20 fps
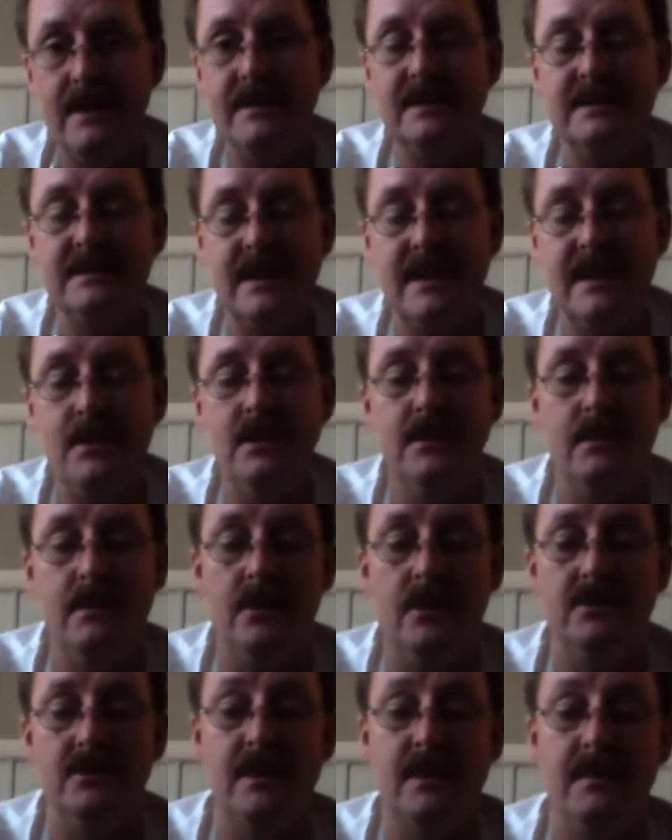the same on the
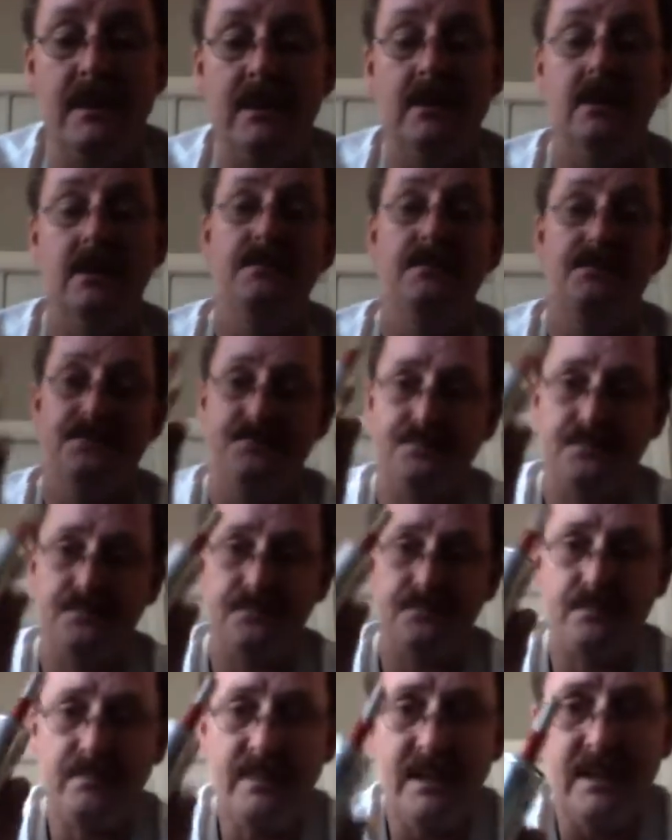multimeter.
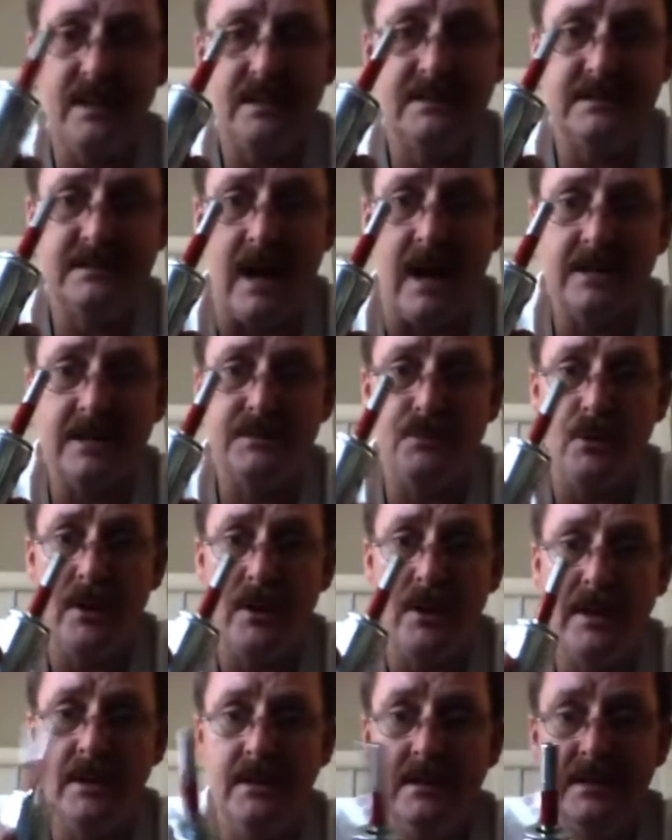Stock
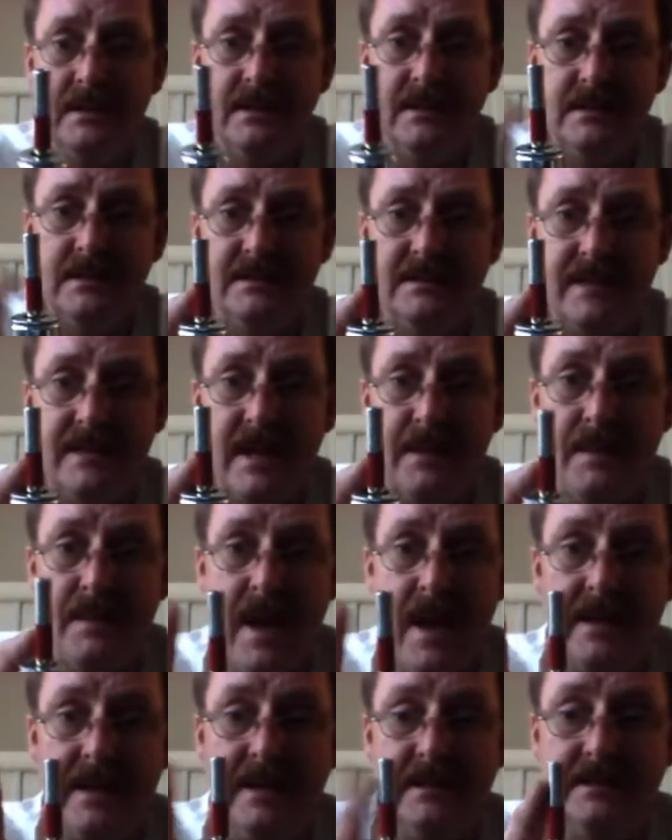spring, same
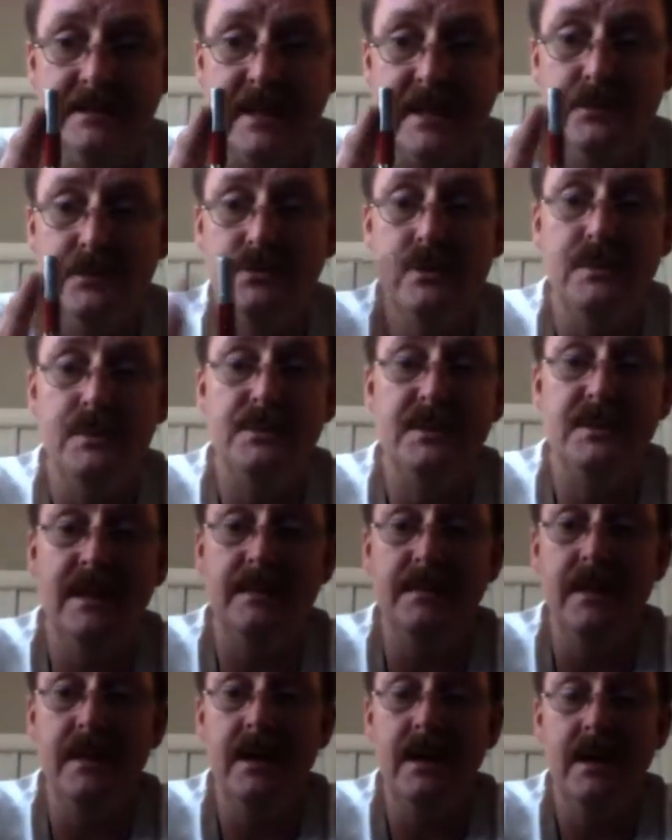addy, same drip tip,